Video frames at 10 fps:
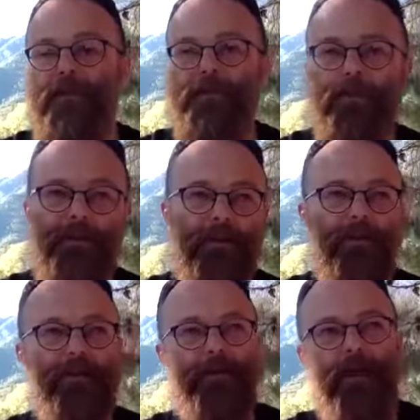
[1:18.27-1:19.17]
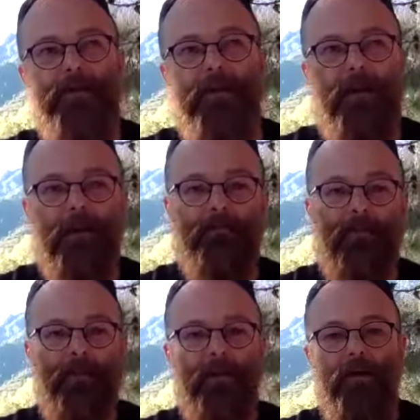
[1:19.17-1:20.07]
so that in the daytime
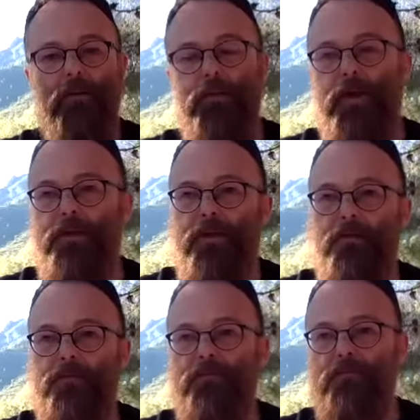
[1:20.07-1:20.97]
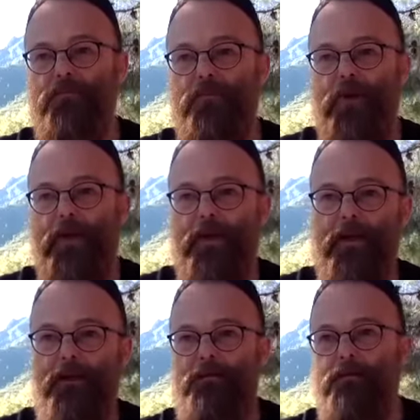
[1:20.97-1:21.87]
we don't
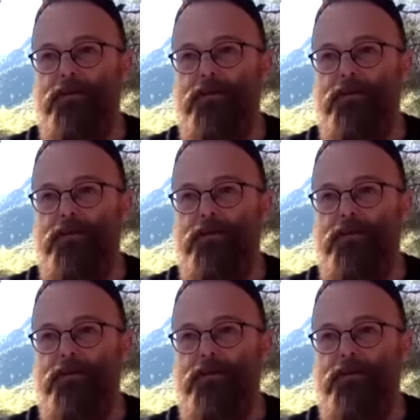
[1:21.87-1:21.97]
really